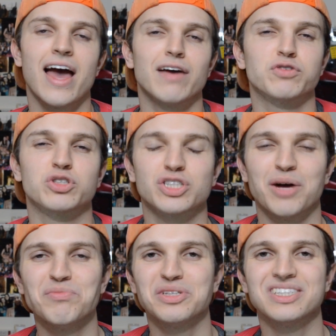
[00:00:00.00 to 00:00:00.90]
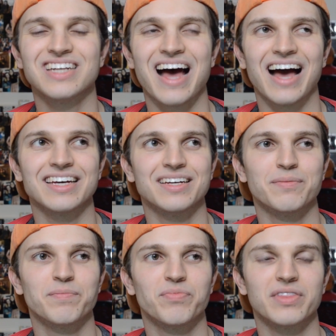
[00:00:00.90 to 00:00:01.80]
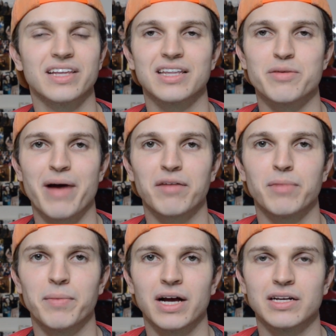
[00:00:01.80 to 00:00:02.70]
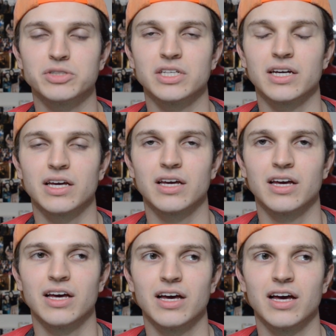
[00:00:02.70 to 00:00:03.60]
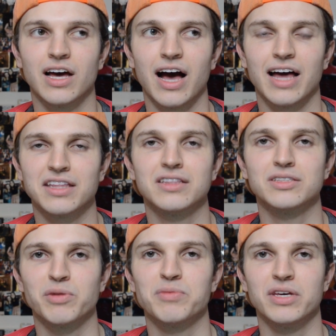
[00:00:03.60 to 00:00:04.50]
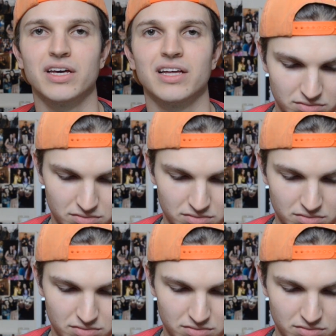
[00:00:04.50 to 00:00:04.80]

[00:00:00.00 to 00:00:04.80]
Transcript: And for some reason, in the back of my mind, I was like, I think this might be it.